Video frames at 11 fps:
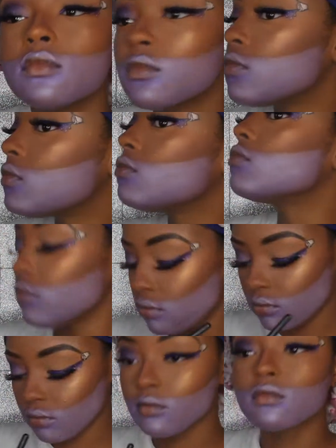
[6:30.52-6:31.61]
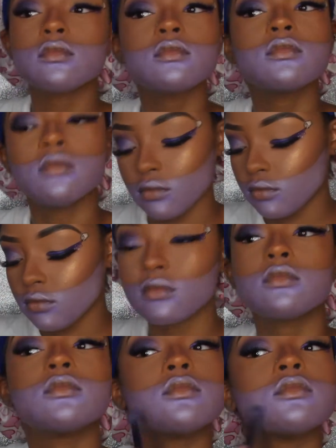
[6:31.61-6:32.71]
I really was winging this whole look, y'all.
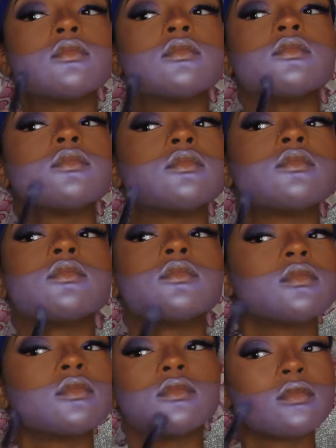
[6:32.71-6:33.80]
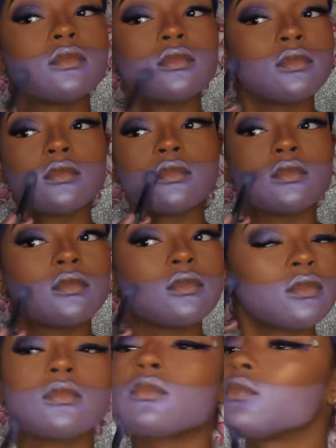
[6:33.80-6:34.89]
I didn't know how it was gonna come out,
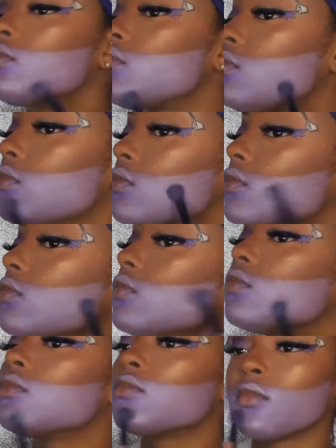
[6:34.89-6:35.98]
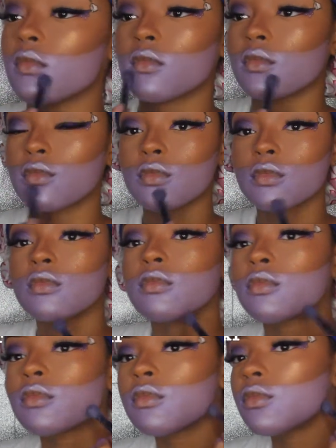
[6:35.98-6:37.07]
but thankfully it came out
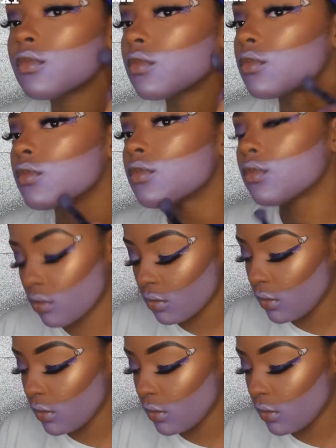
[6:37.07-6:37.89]
beautifully.